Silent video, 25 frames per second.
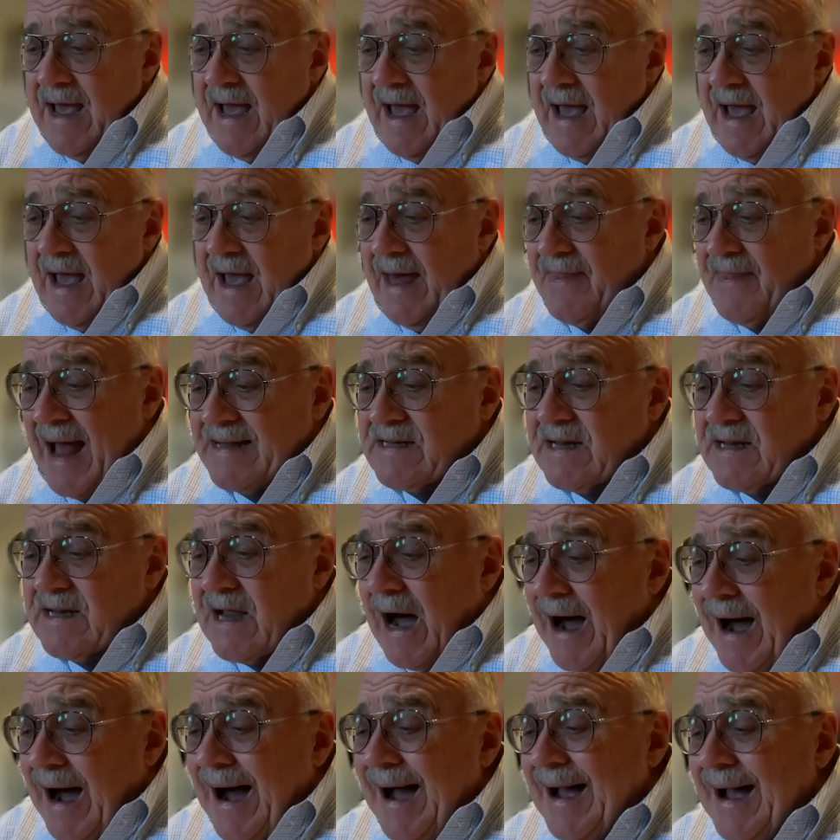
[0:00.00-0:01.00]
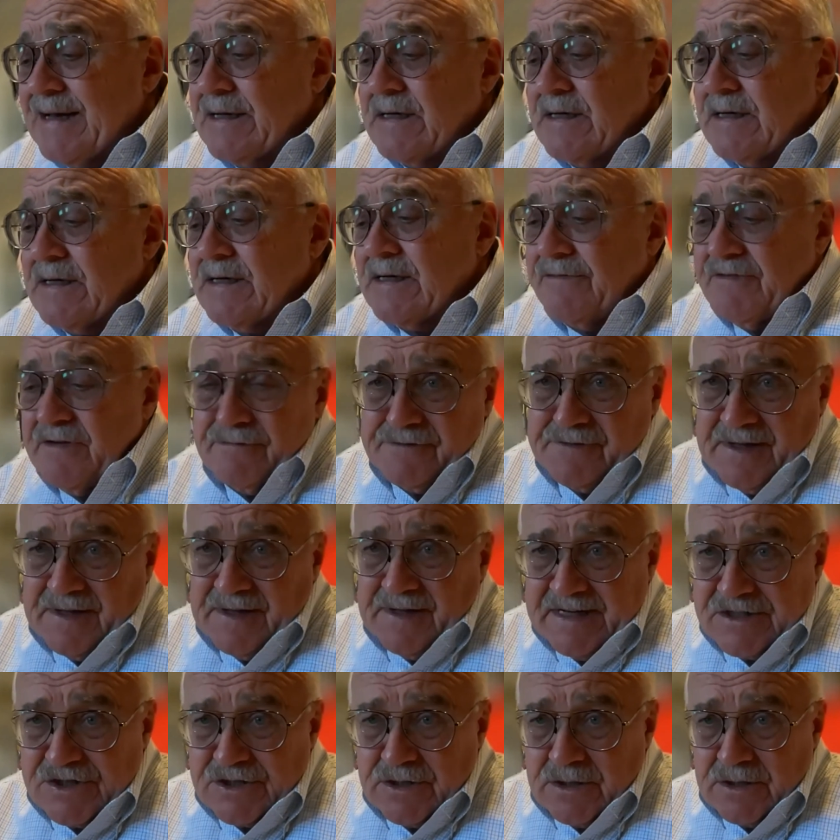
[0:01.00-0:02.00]
And that kind of
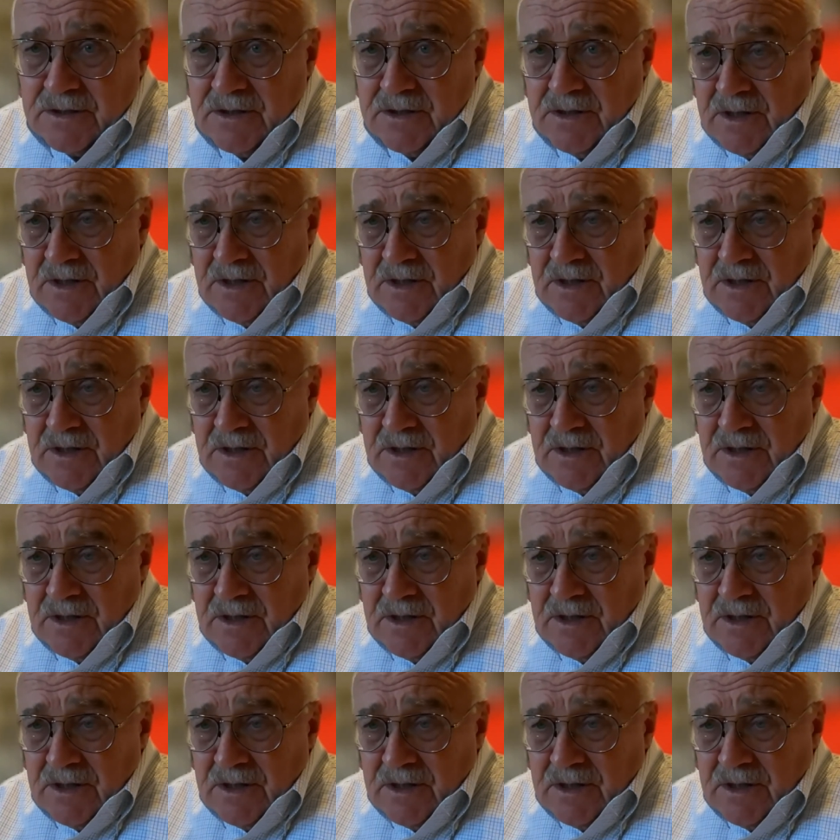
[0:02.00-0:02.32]
inflation